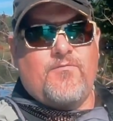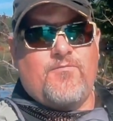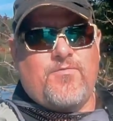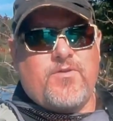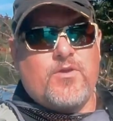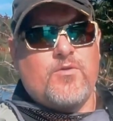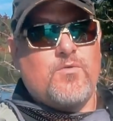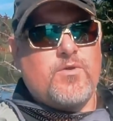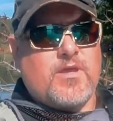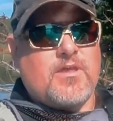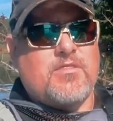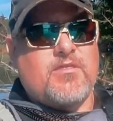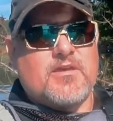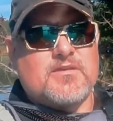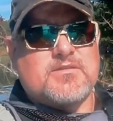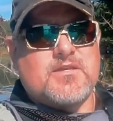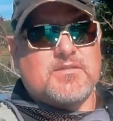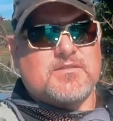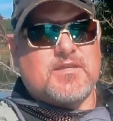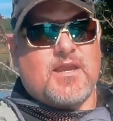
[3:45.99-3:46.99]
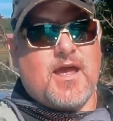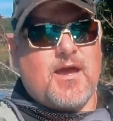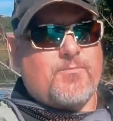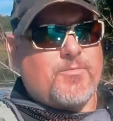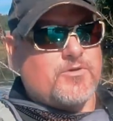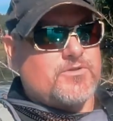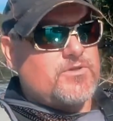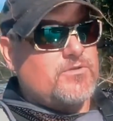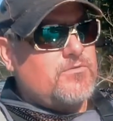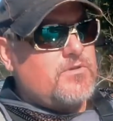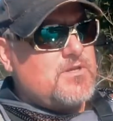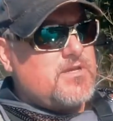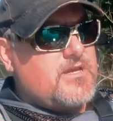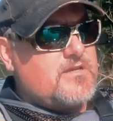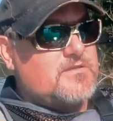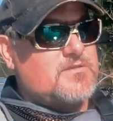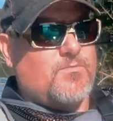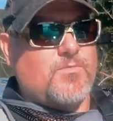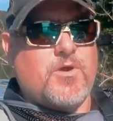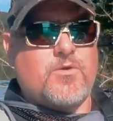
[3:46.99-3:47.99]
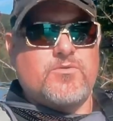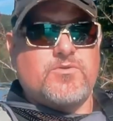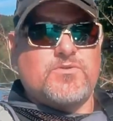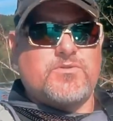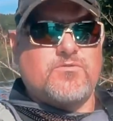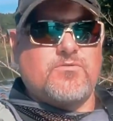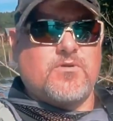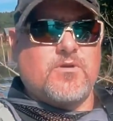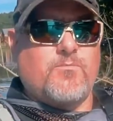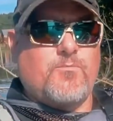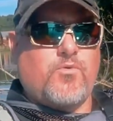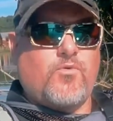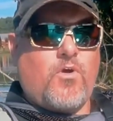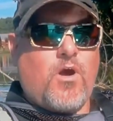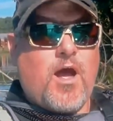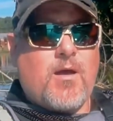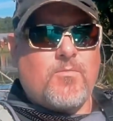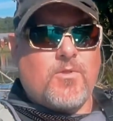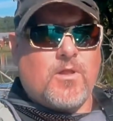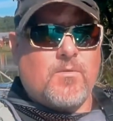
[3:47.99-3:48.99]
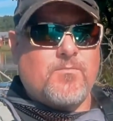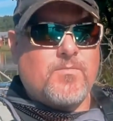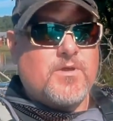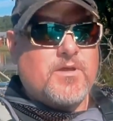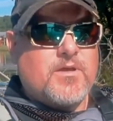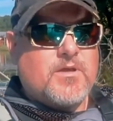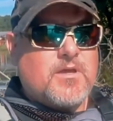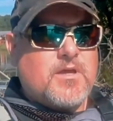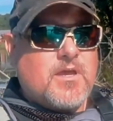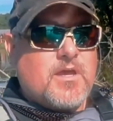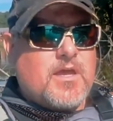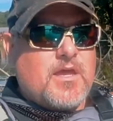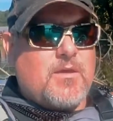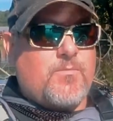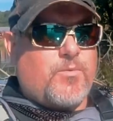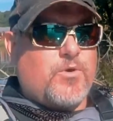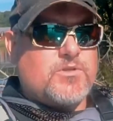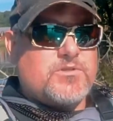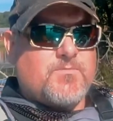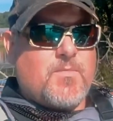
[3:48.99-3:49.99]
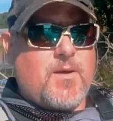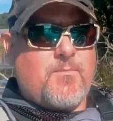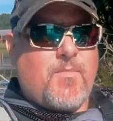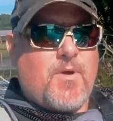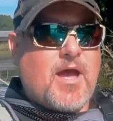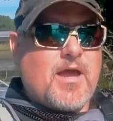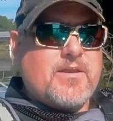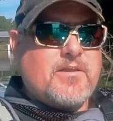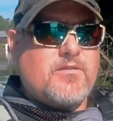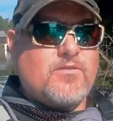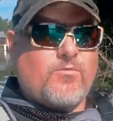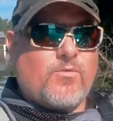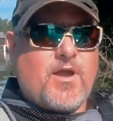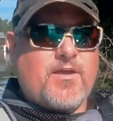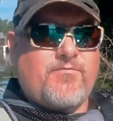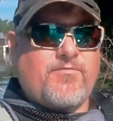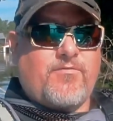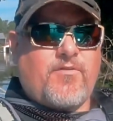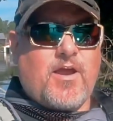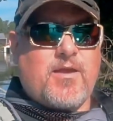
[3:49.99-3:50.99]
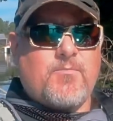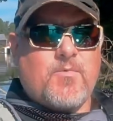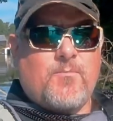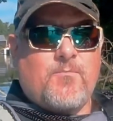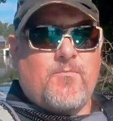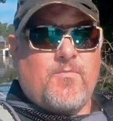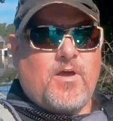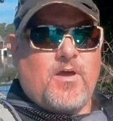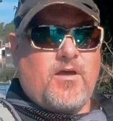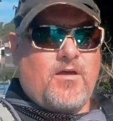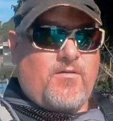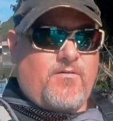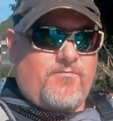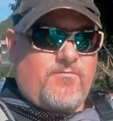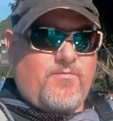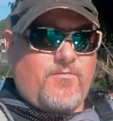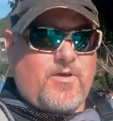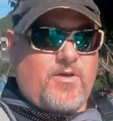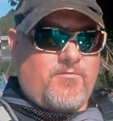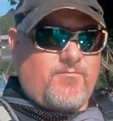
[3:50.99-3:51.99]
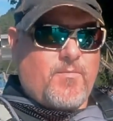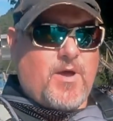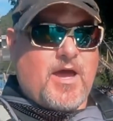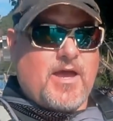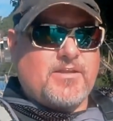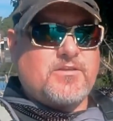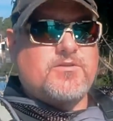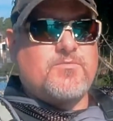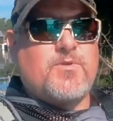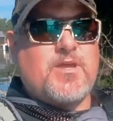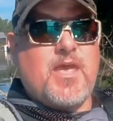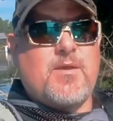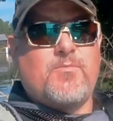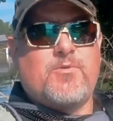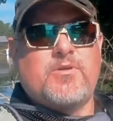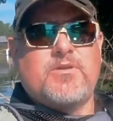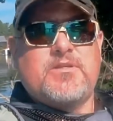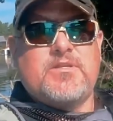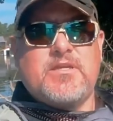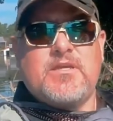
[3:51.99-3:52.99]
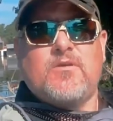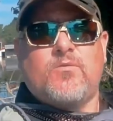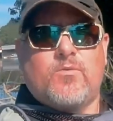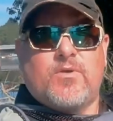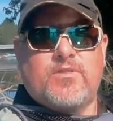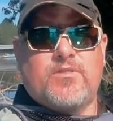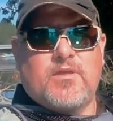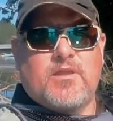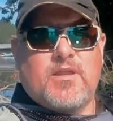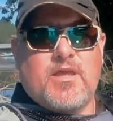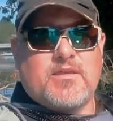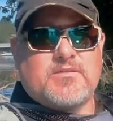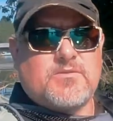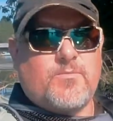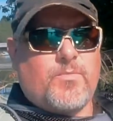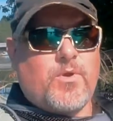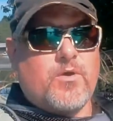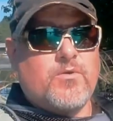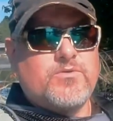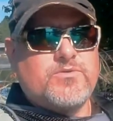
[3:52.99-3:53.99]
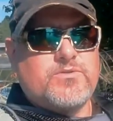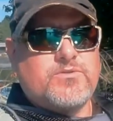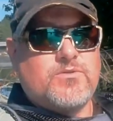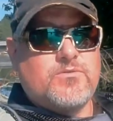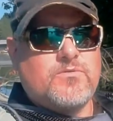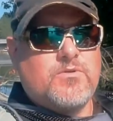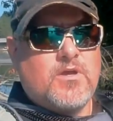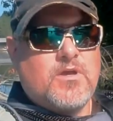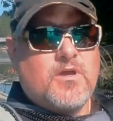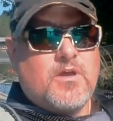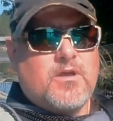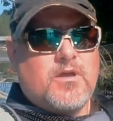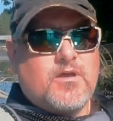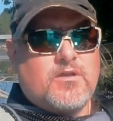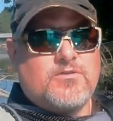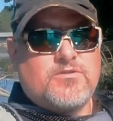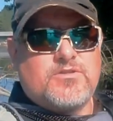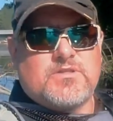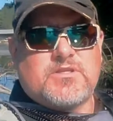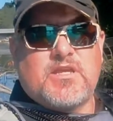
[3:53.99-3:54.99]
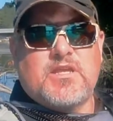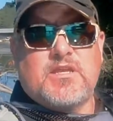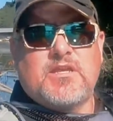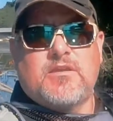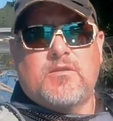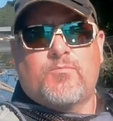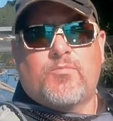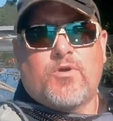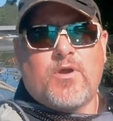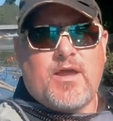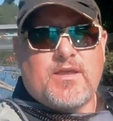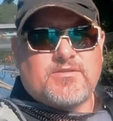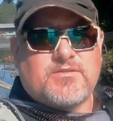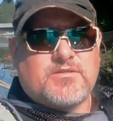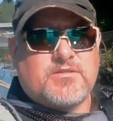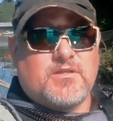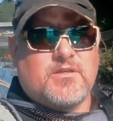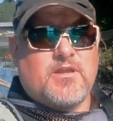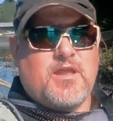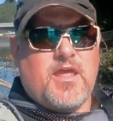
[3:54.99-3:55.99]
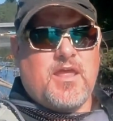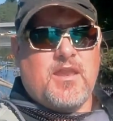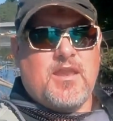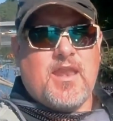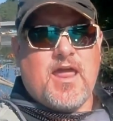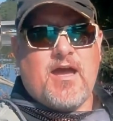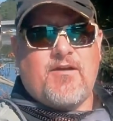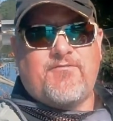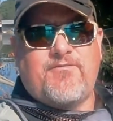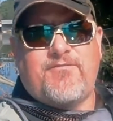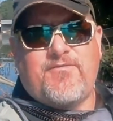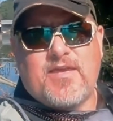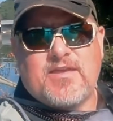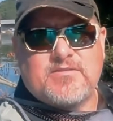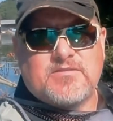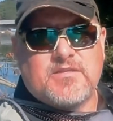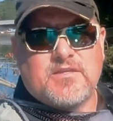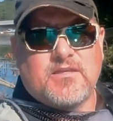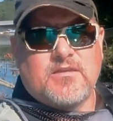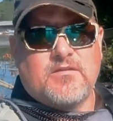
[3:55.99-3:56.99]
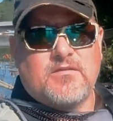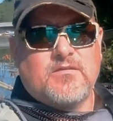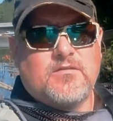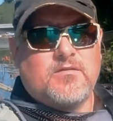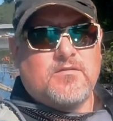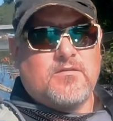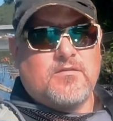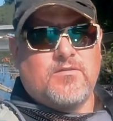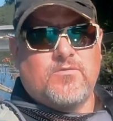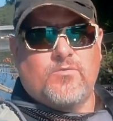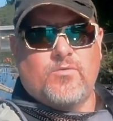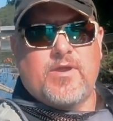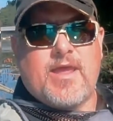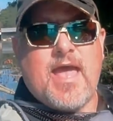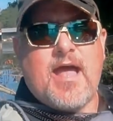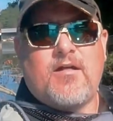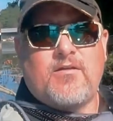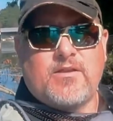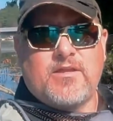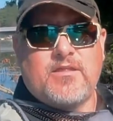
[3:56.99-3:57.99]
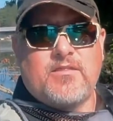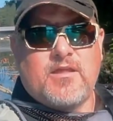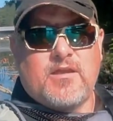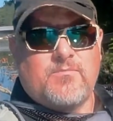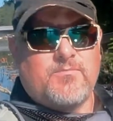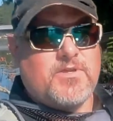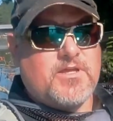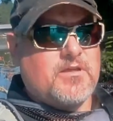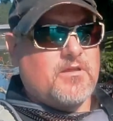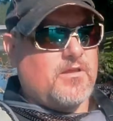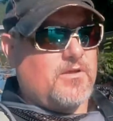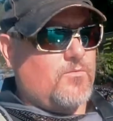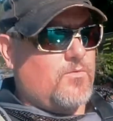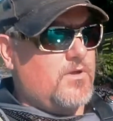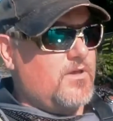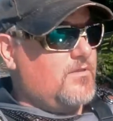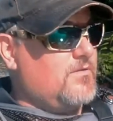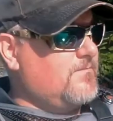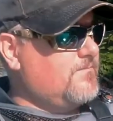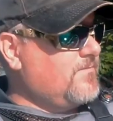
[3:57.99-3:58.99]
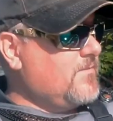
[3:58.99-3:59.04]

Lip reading: viewing this as an opportunity as opposed to a problem, it puts my mind in the right frame of mind to be able to deal with it, as opposed to just getting depressed and not facing the reality that I'm dealing with.